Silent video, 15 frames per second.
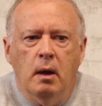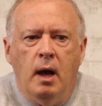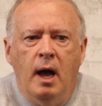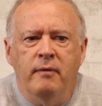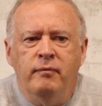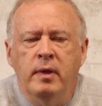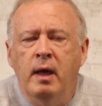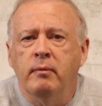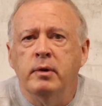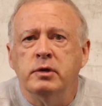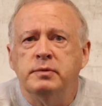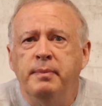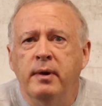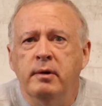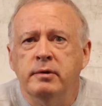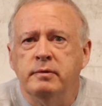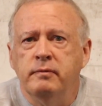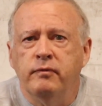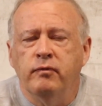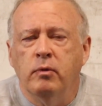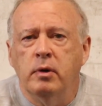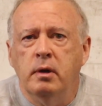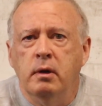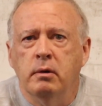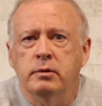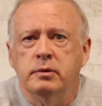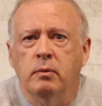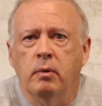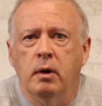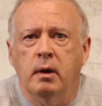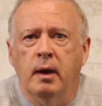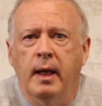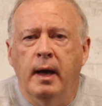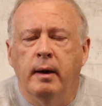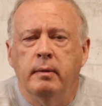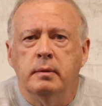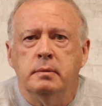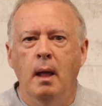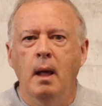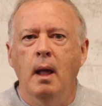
I've never experienced in 40 years of working out.